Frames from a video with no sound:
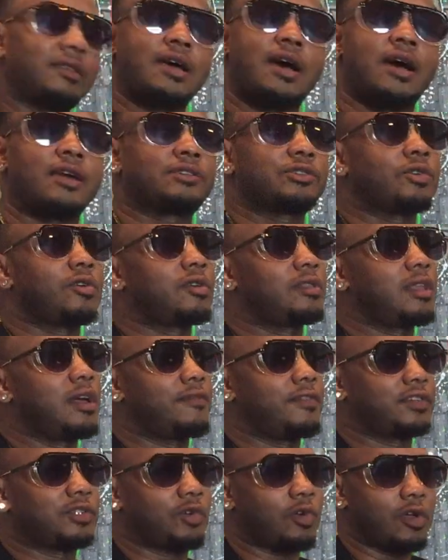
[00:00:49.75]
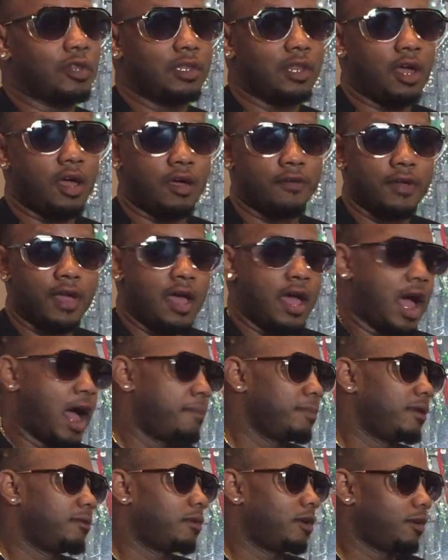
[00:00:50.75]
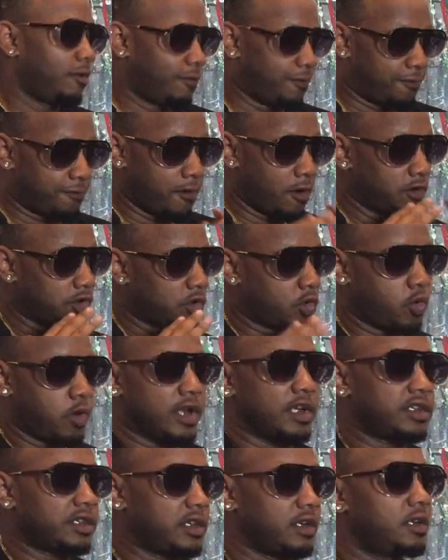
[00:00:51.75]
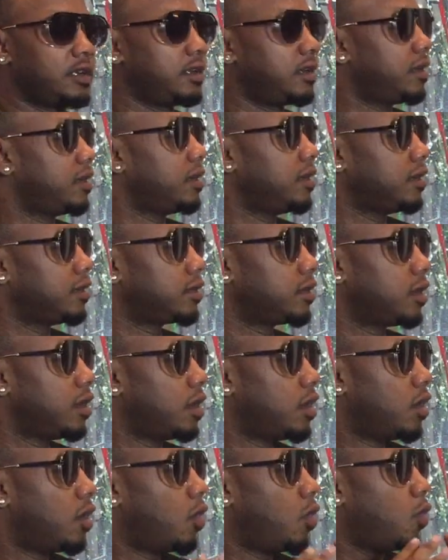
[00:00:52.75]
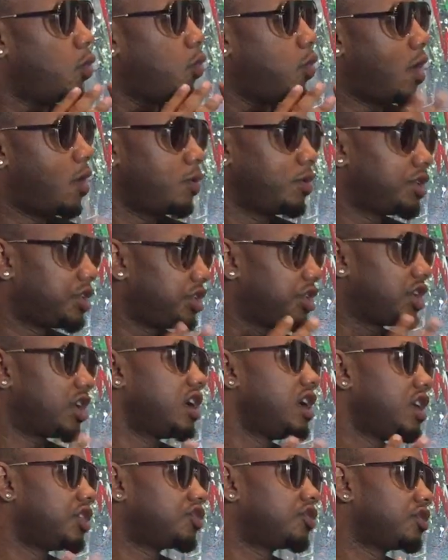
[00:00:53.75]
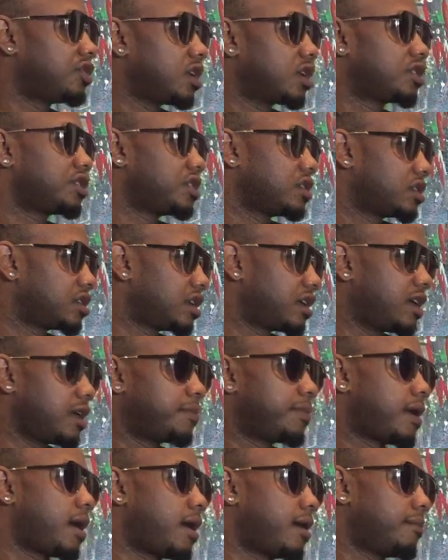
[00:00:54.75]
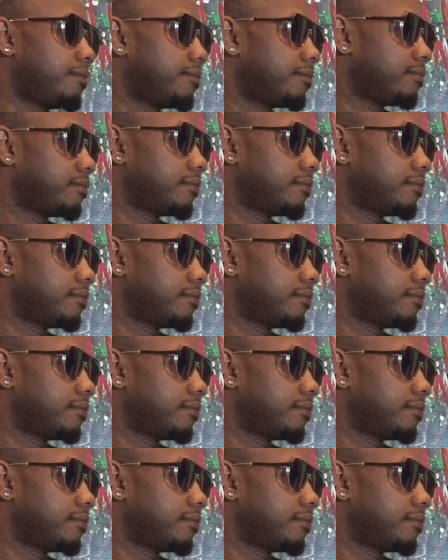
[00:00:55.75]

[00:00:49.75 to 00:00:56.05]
Nah, it's all love. It's all love. I mean, well, first question is, what was your introduction to hip hop?